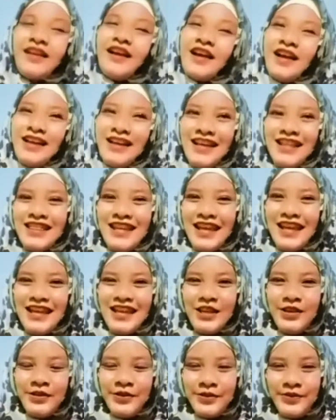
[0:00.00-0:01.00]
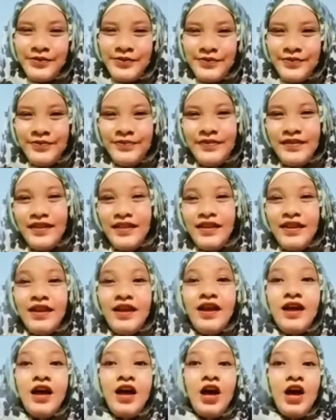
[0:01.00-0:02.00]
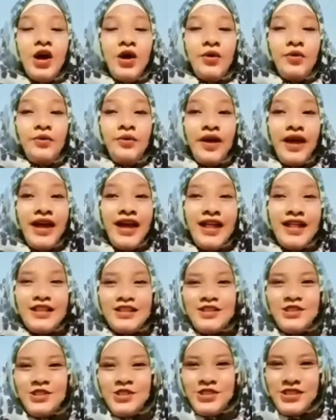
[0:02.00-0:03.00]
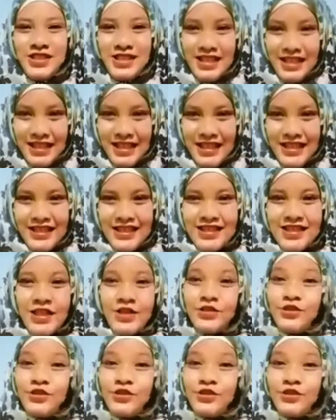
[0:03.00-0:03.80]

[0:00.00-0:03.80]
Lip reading: Okay, thank you. Well, students,